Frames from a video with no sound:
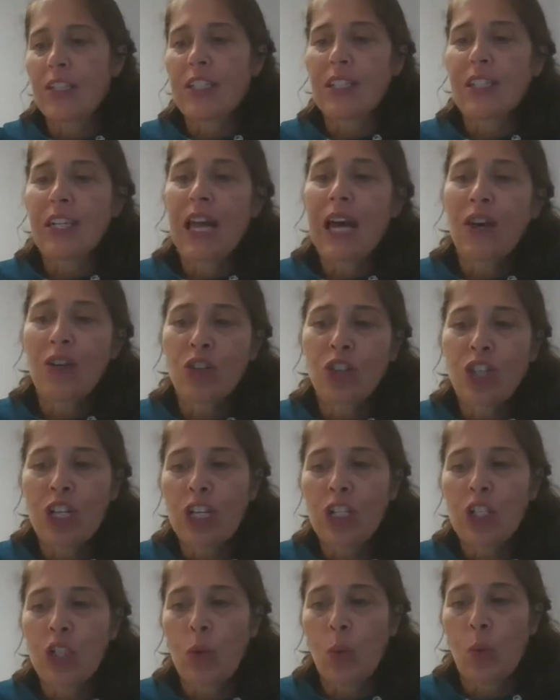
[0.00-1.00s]

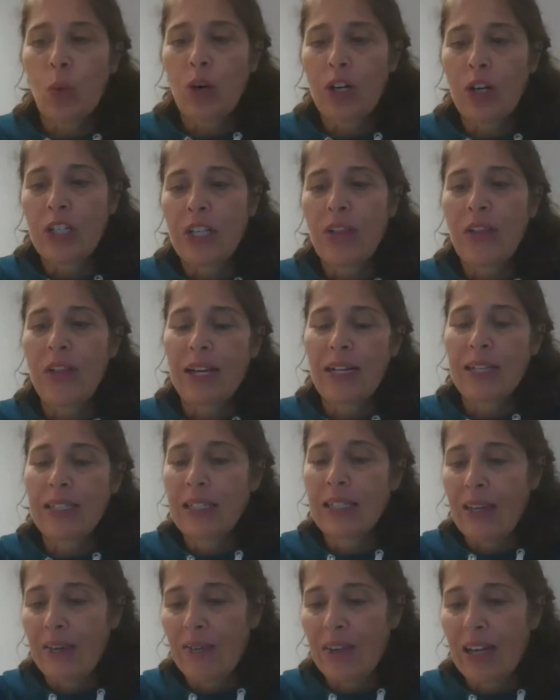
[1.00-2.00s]
slouching towards
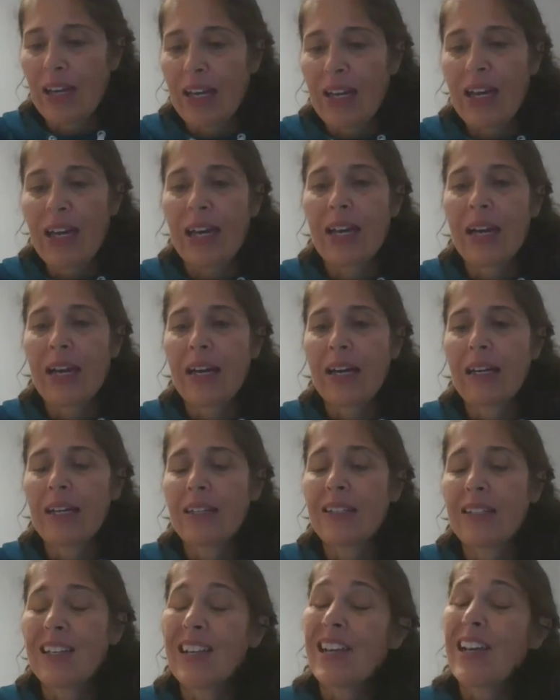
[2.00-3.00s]
Thanksgiving, and